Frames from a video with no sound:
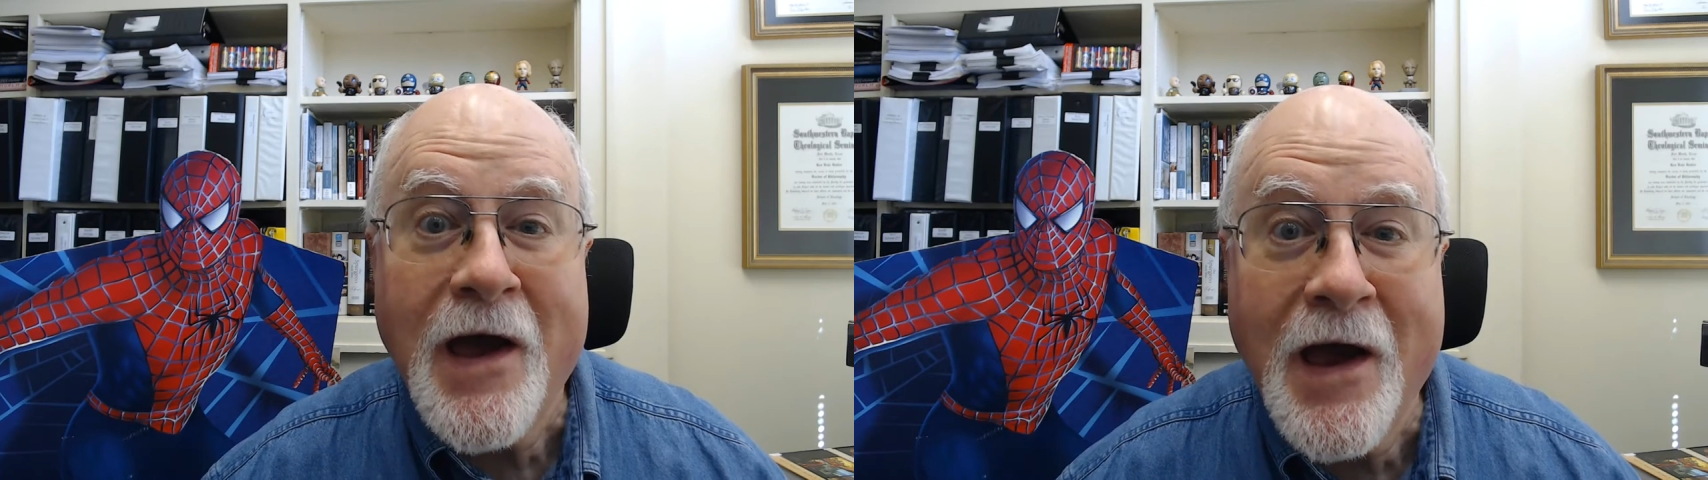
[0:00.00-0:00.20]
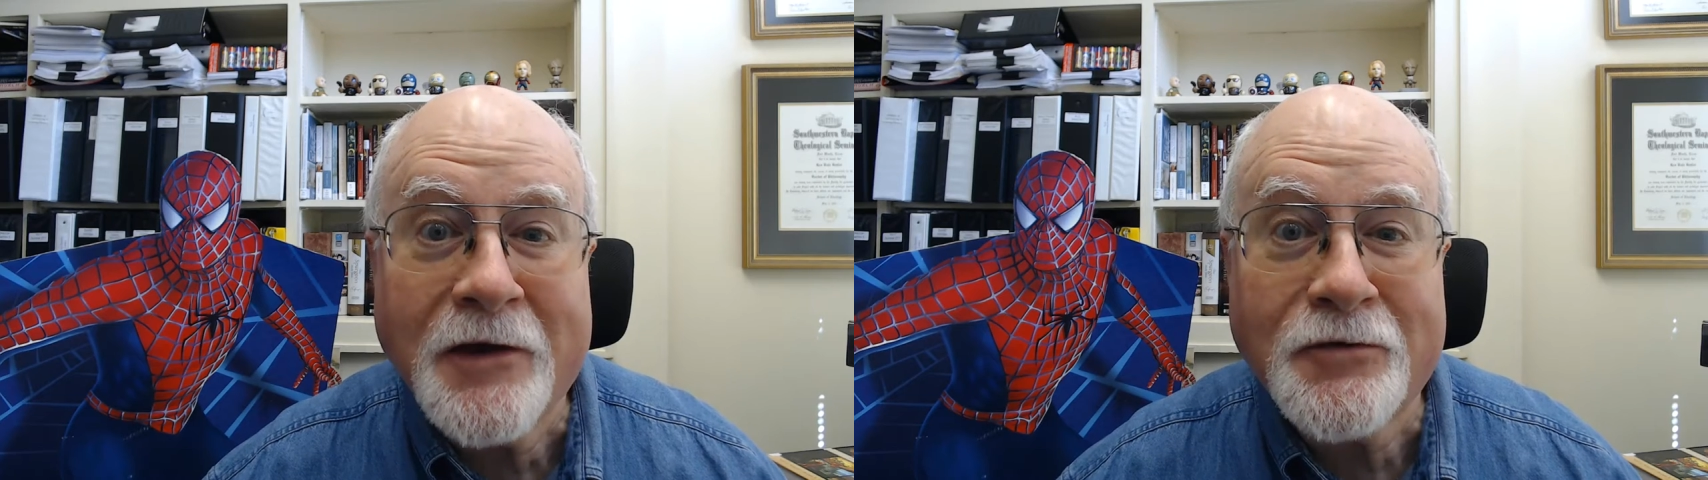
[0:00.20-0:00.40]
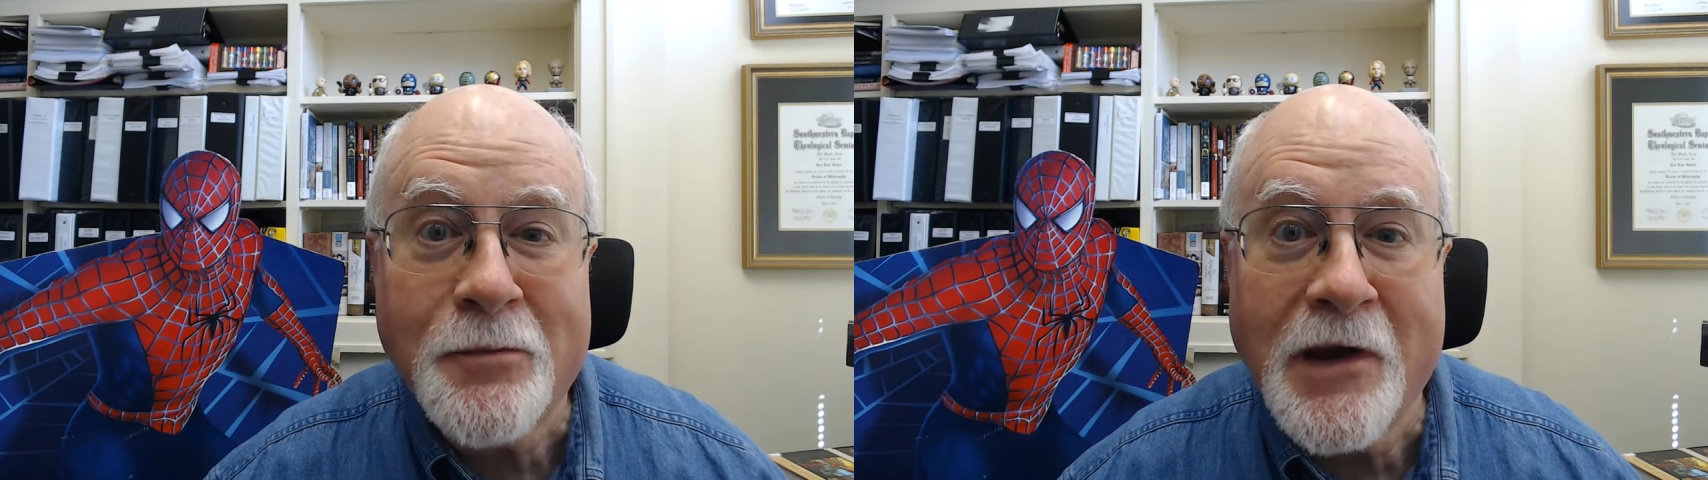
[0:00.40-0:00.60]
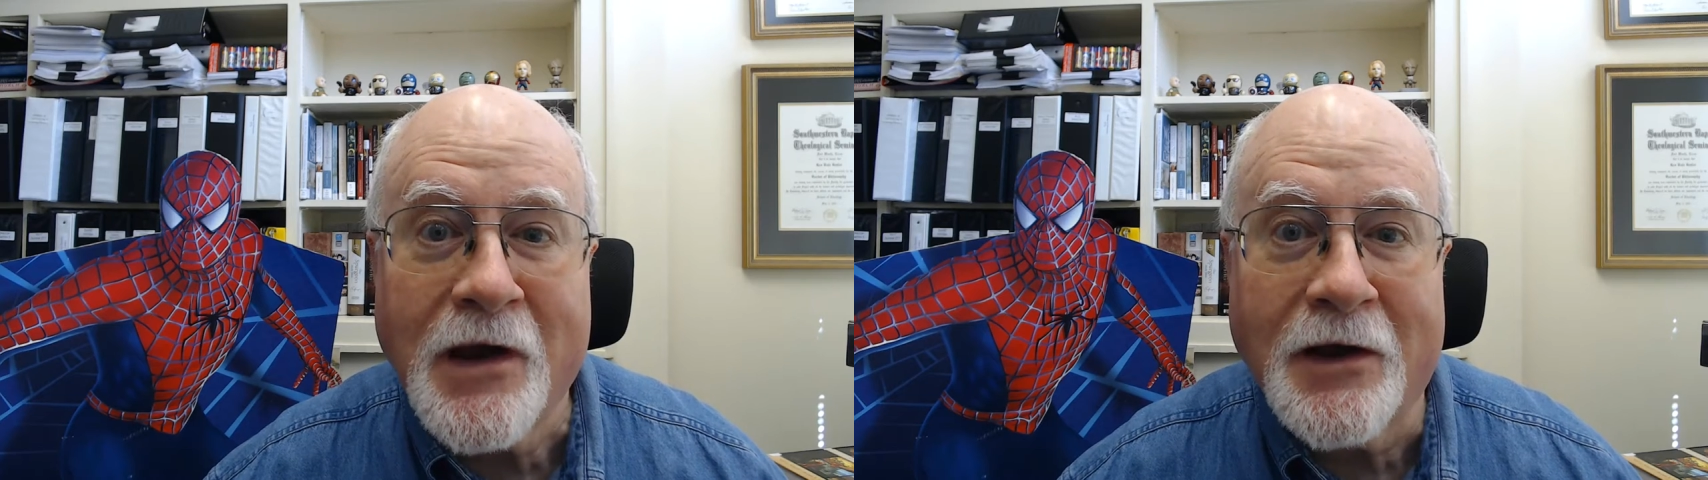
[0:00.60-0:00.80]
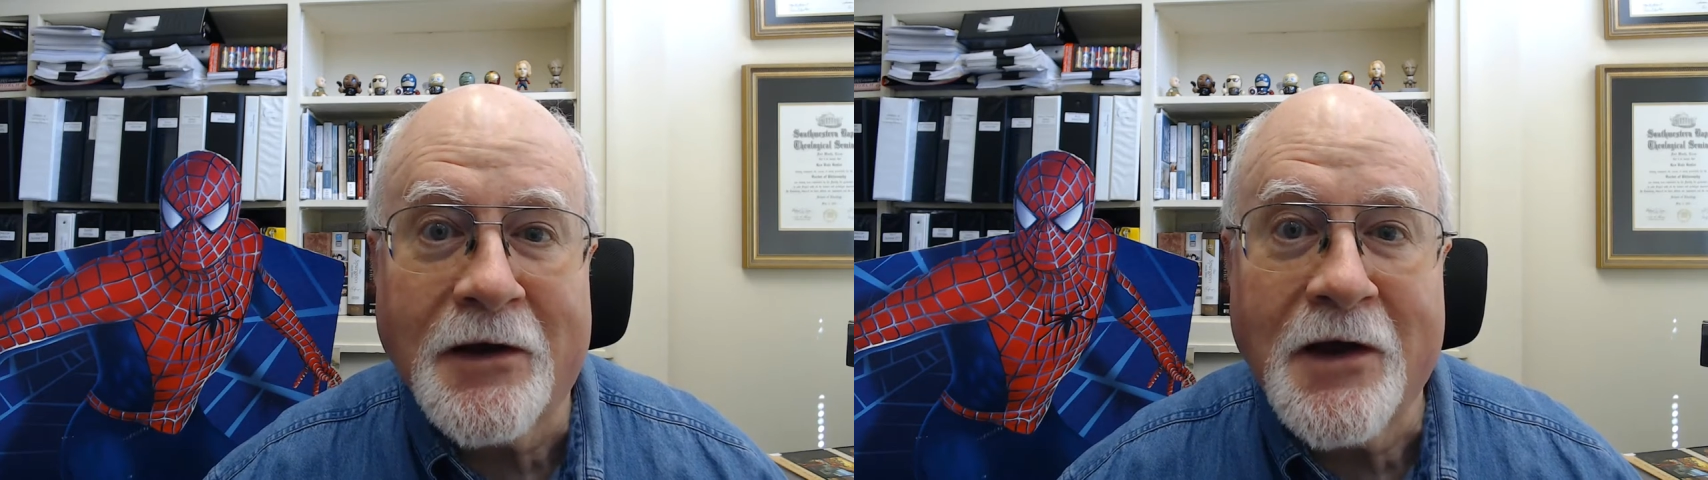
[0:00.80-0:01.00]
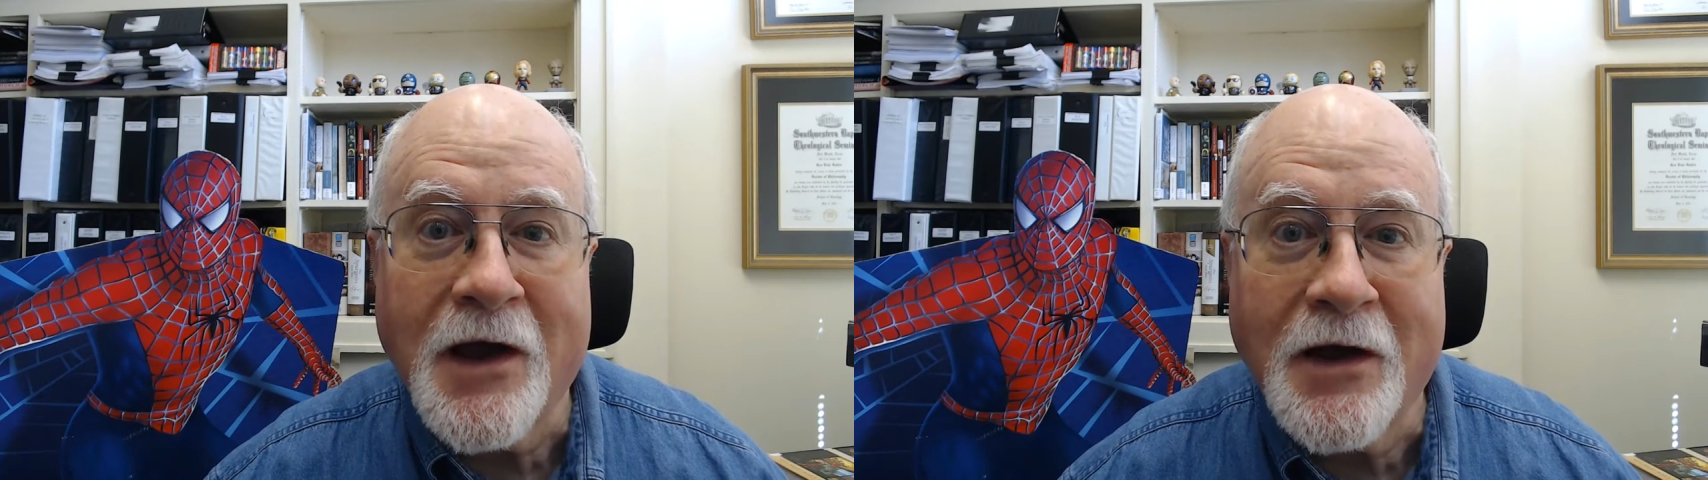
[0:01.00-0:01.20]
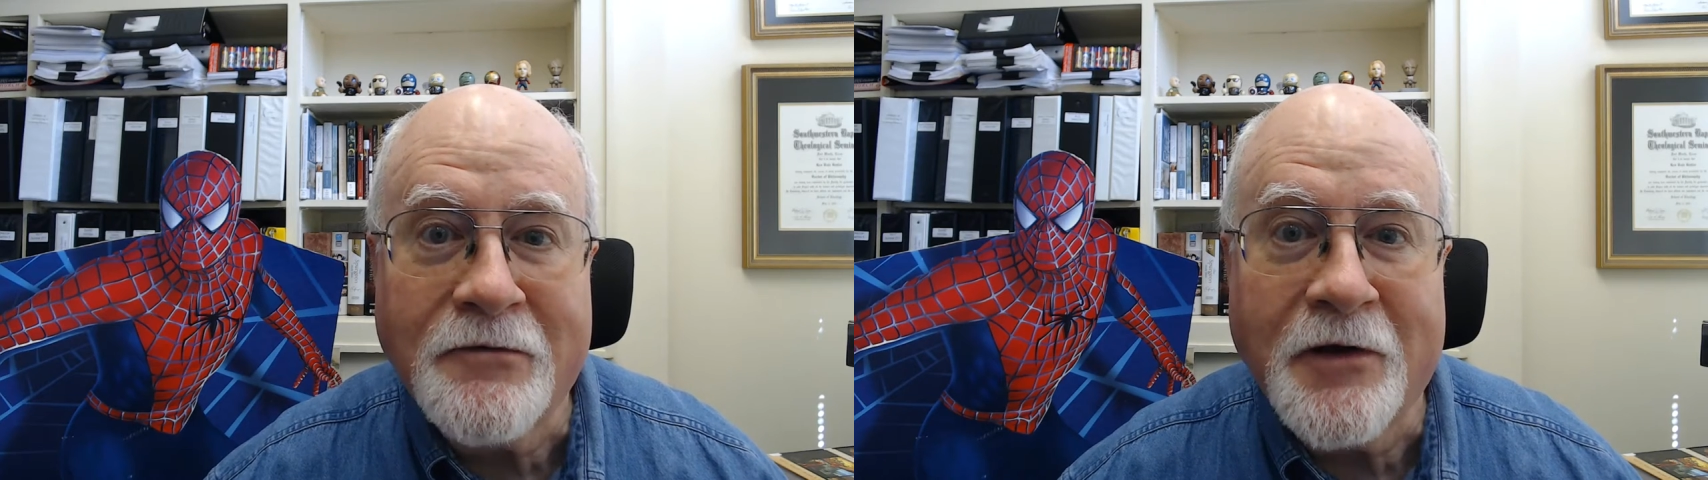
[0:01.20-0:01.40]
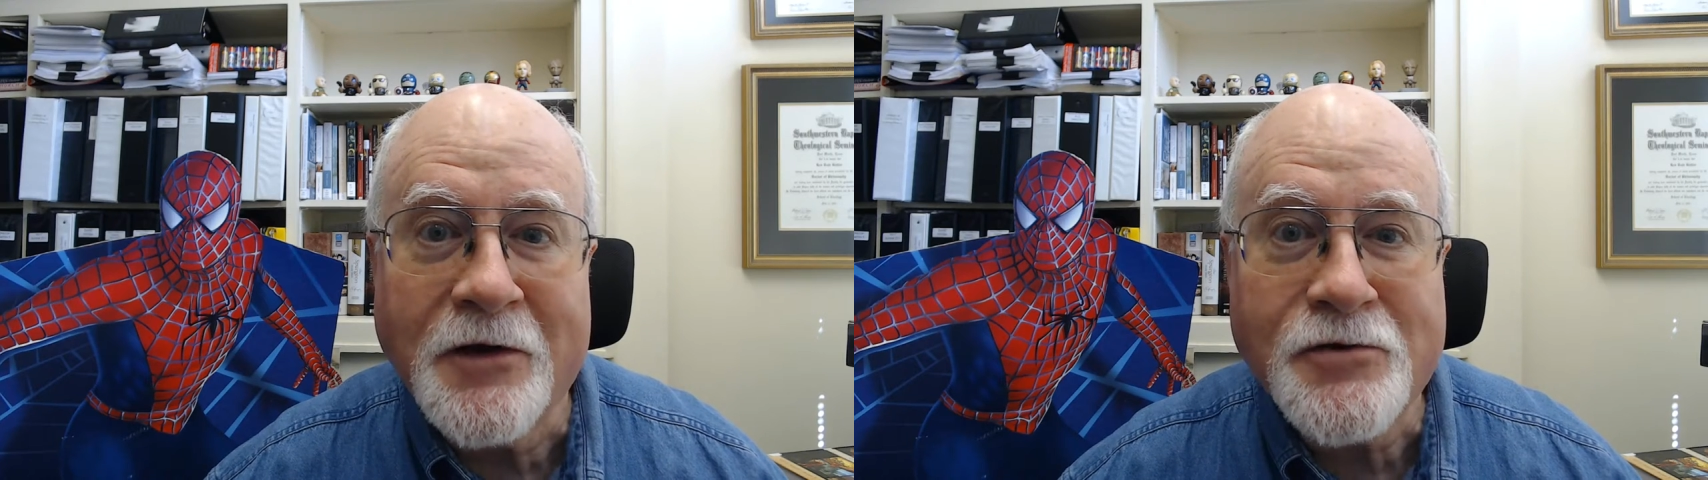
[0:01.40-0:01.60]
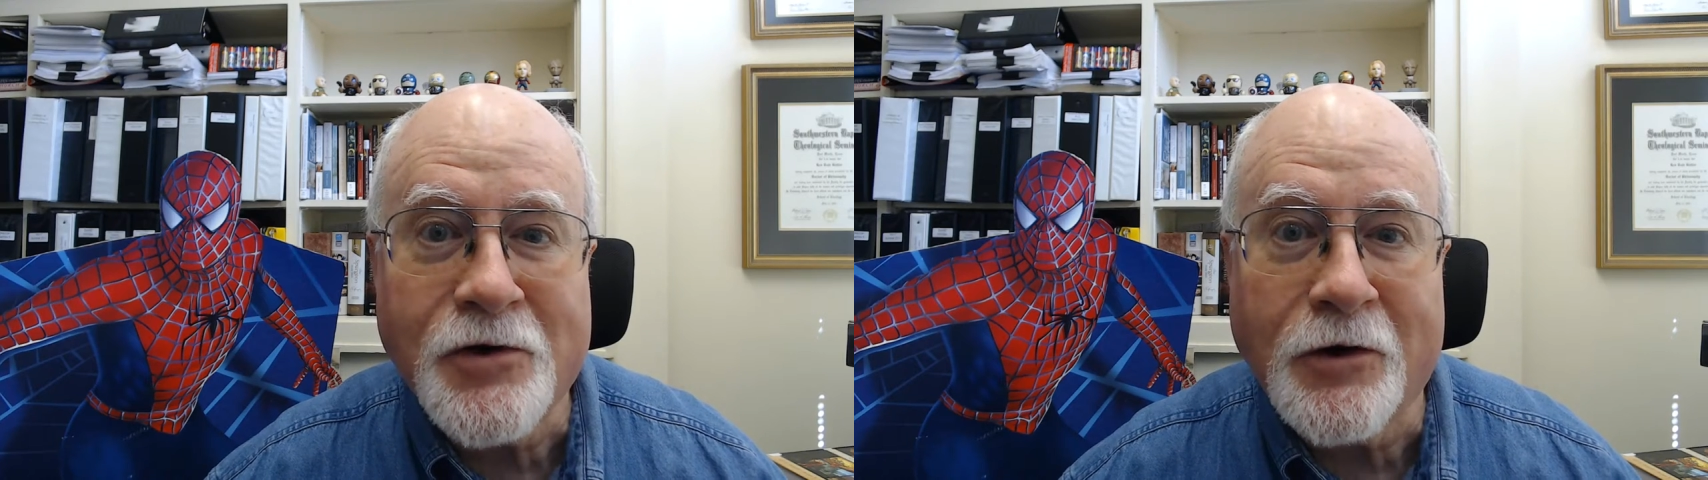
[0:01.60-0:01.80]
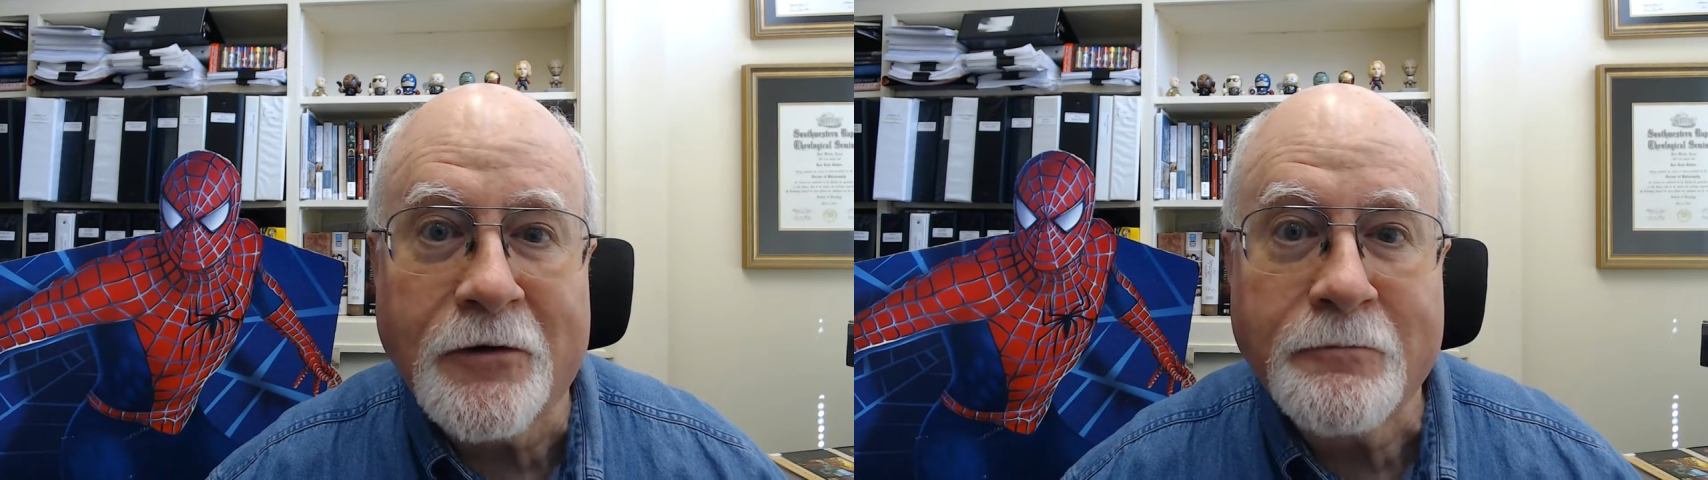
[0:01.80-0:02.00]
X Men
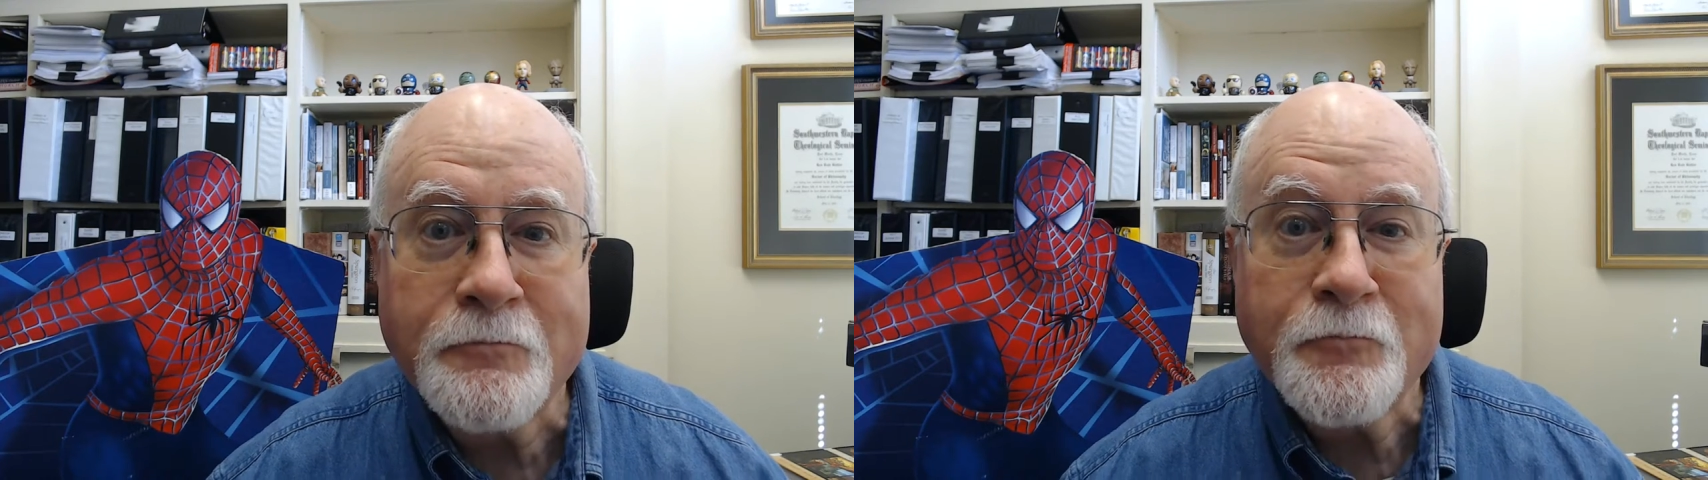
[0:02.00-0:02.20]
adventure.